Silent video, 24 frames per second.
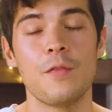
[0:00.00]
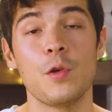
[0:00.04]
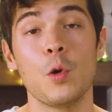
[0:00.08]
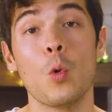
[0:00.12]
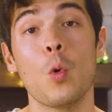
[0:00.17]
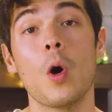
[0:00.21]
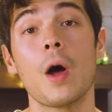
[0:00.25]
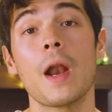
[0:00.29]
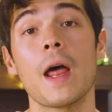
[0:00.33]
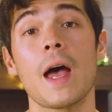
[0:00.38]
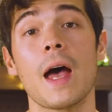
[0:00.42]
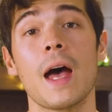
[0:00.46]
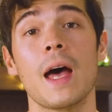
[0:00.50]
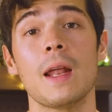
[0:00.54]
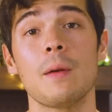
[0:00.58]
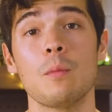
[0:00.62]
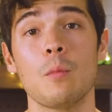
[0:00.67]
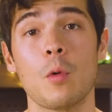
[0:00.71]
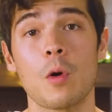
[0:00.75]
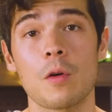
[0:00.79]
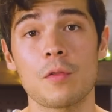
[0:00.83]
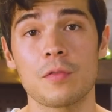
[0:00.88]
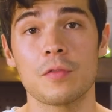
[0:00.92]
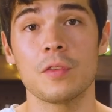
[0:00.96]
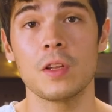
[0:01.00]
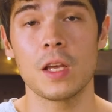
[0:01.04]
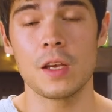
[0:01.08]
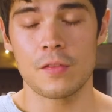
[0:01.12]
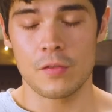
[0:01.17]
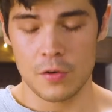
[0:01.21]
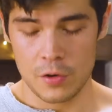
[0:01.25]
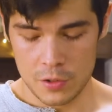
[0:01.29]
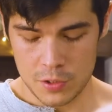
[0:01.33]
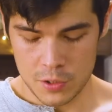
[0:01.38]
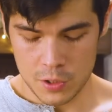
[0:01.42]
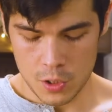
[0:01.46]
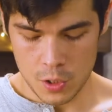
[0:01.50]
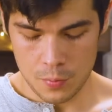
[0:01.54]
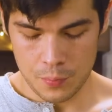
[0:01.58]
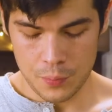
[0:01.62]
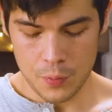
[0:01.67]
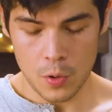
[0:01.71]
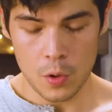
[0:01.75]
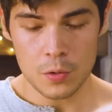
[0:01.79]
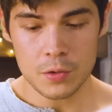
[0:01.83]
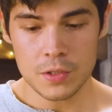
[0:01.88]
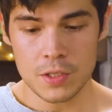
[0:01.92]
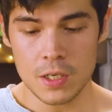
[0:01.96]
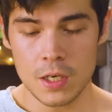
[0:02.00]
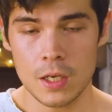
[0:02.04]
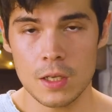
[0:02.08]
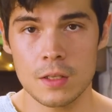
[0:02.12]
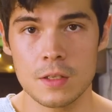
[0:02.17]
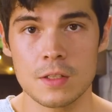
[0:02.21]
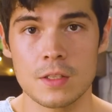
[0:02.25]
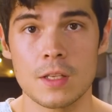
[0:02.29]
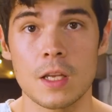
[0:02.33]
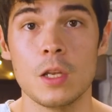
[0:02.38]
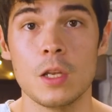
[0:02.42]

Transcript: If you want to add more flavor to your proteins,